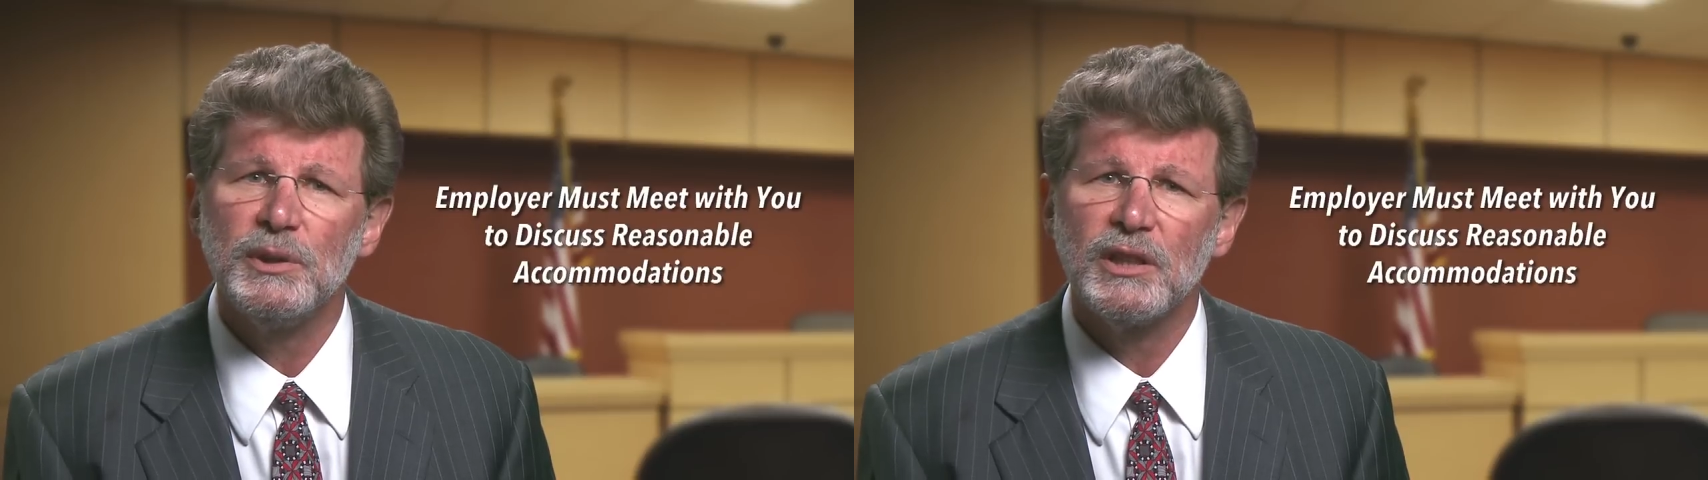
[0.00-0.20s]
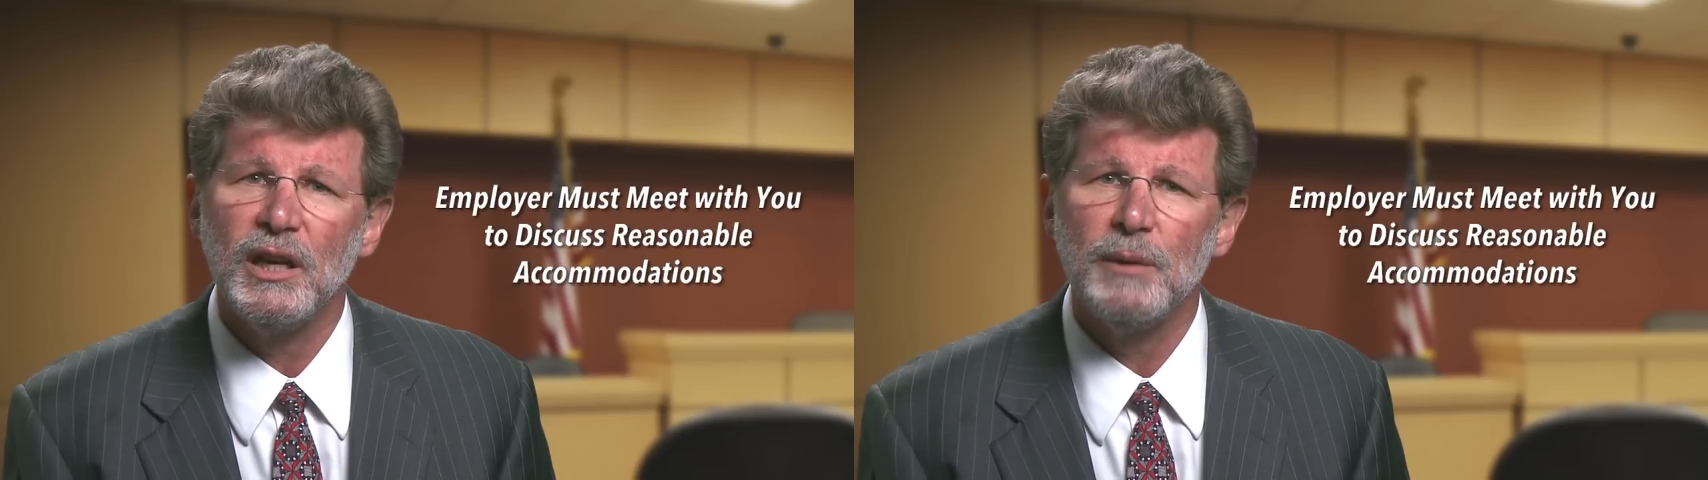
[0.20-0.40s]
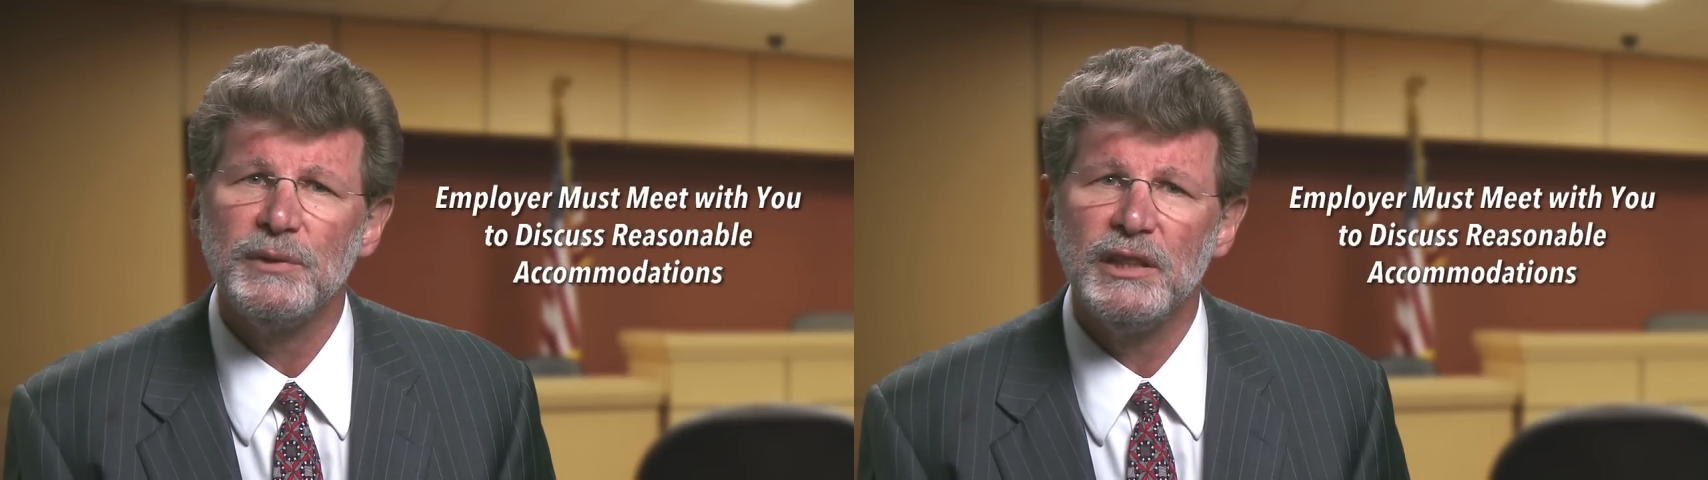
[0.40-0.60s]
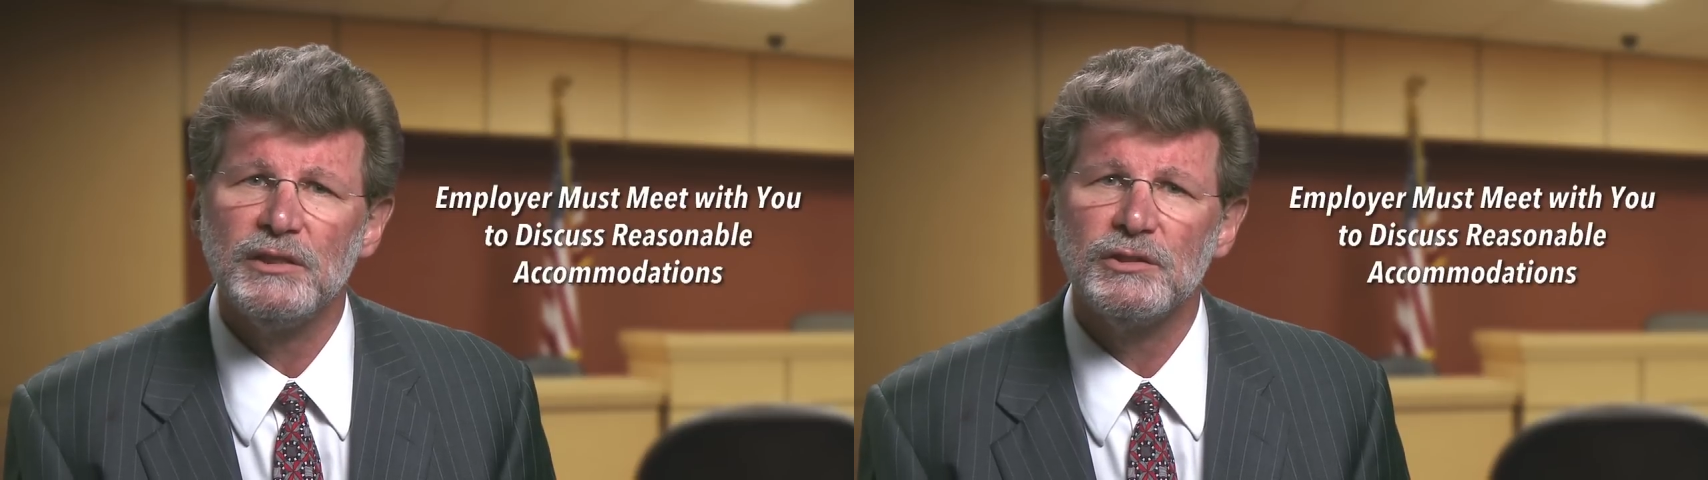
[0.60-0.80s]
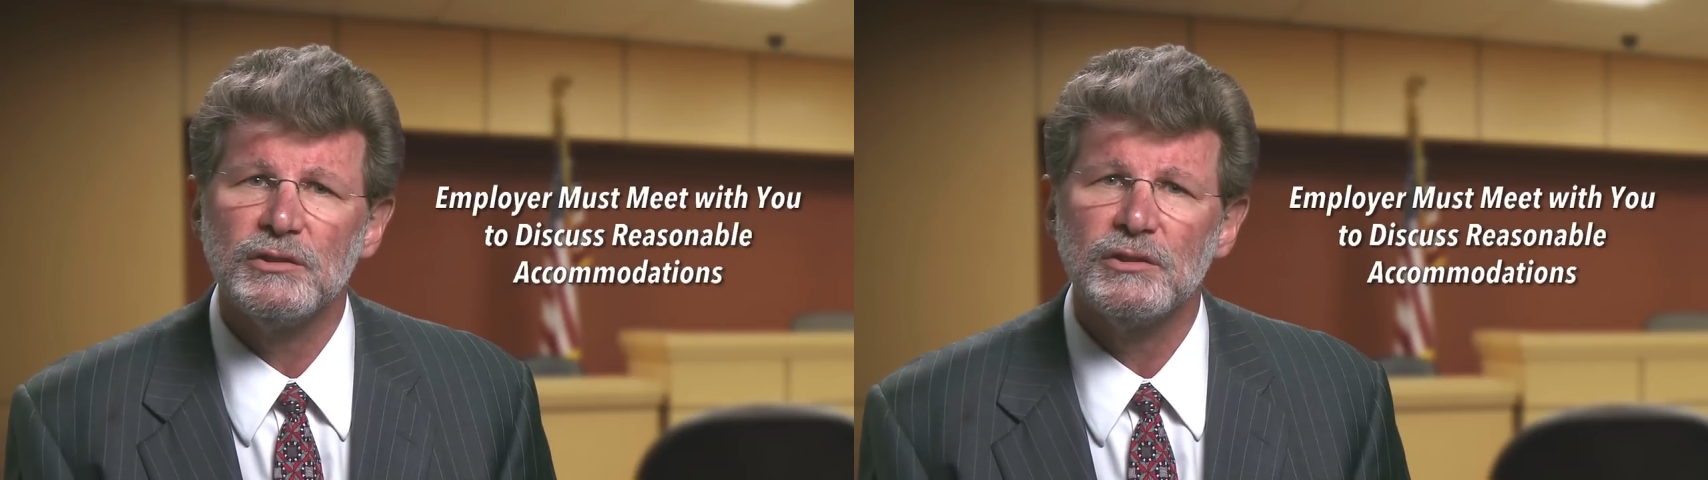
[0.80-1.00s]

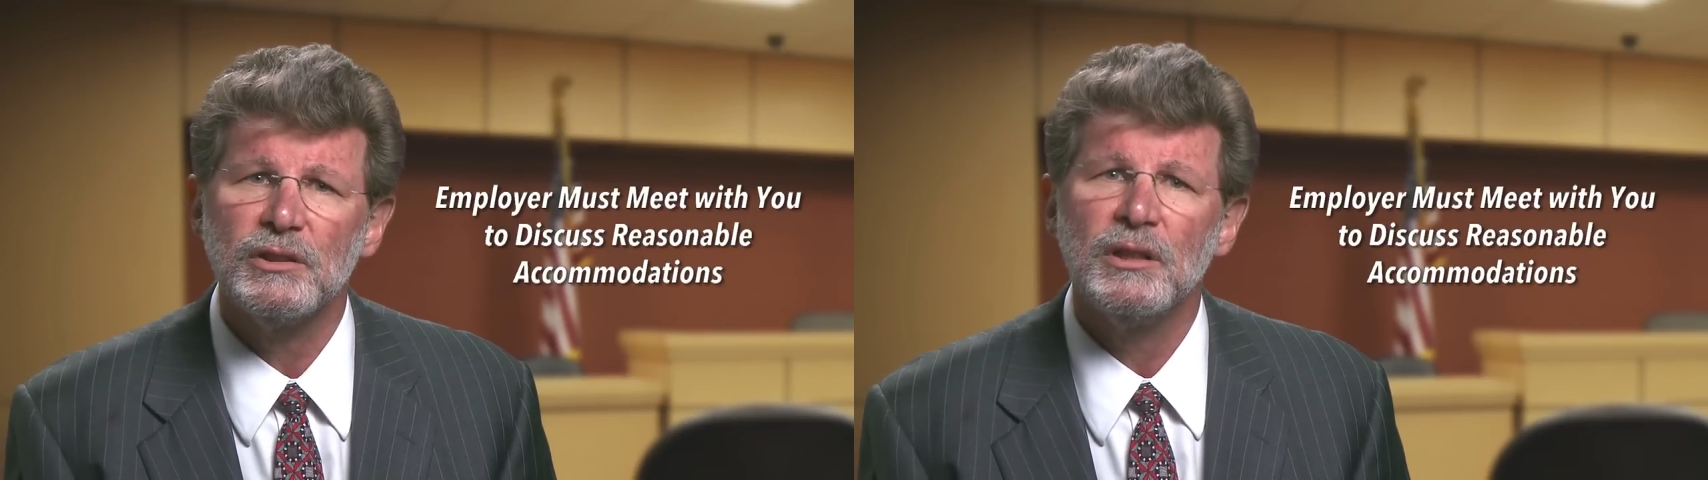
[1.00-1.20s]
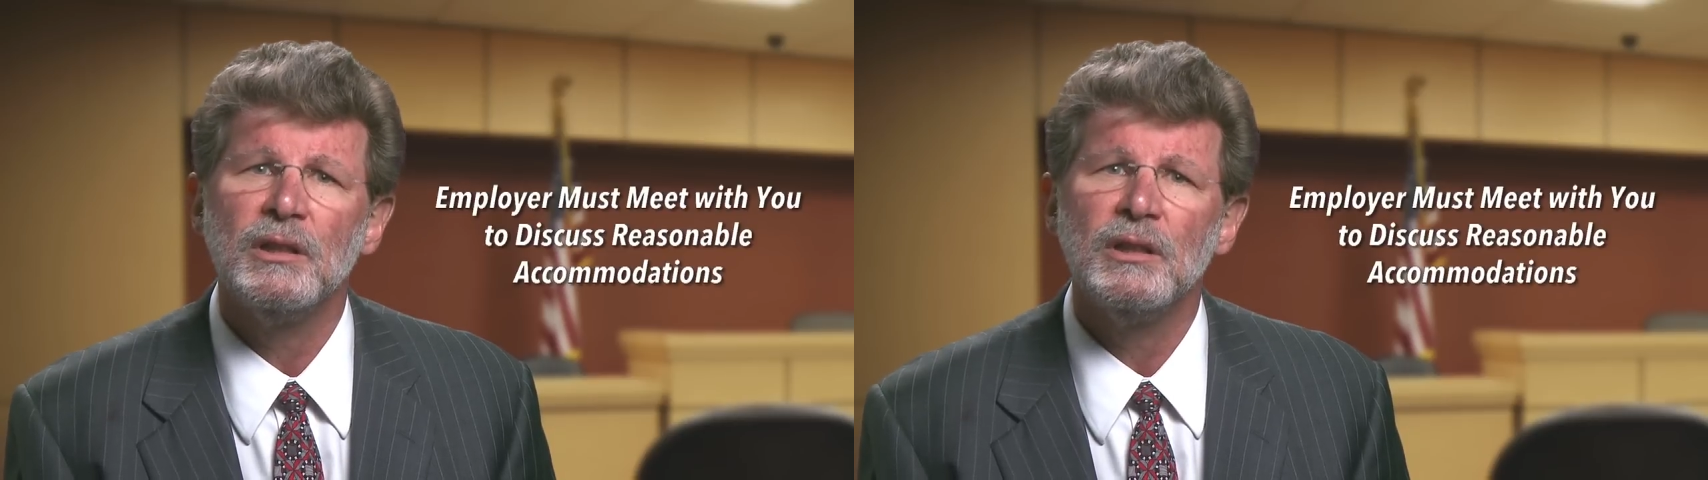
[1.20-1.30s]
accommodations